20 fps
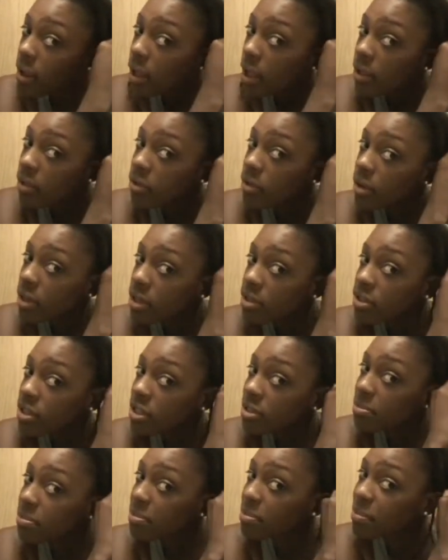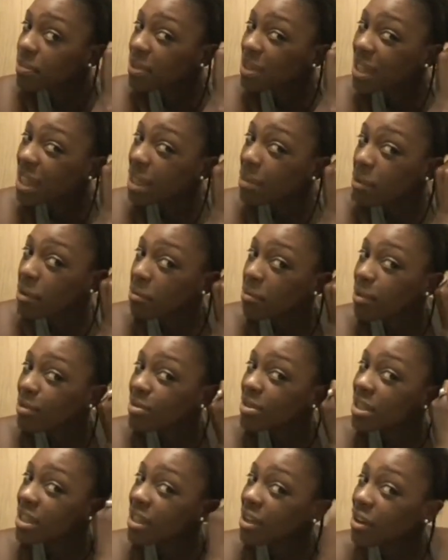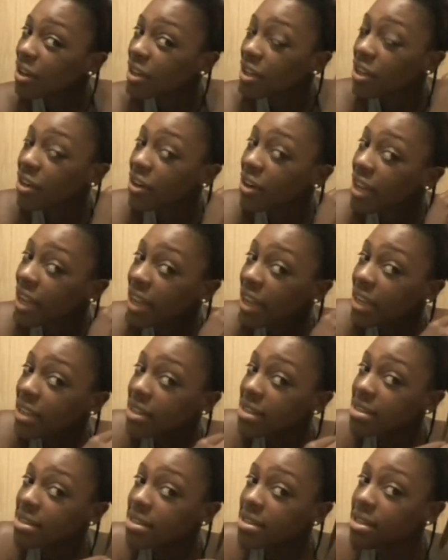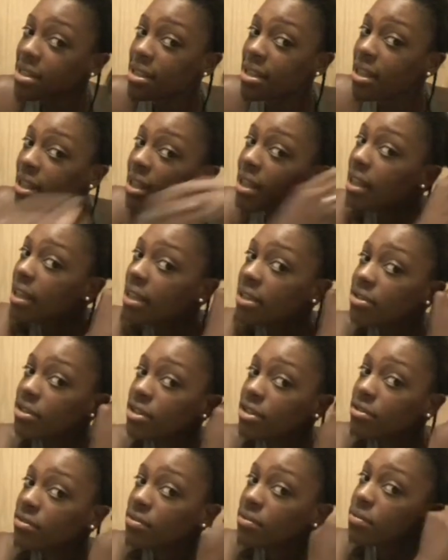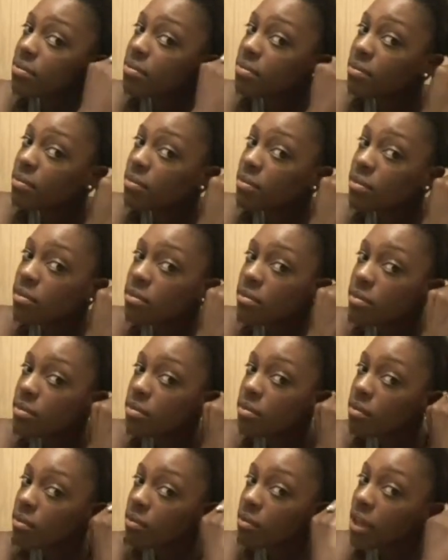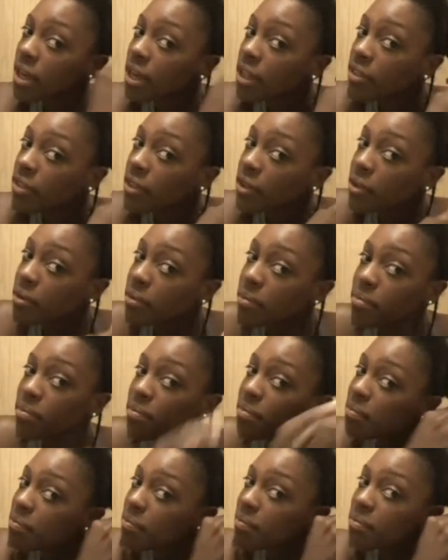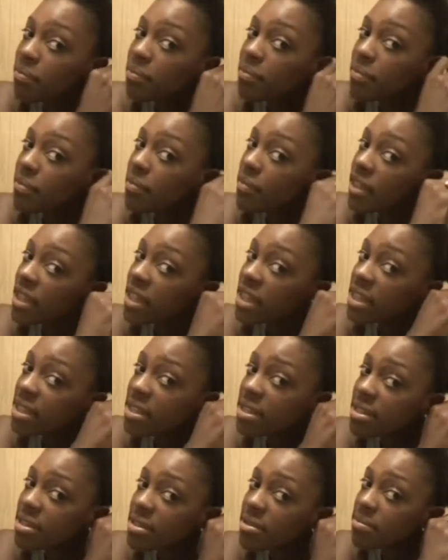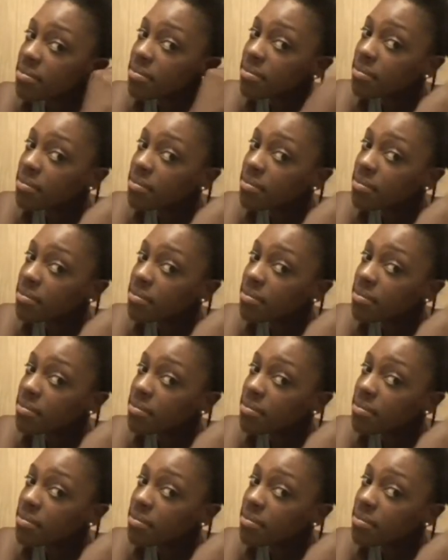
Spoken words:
And you can just keep it mostly on your hands and just run it through the ends.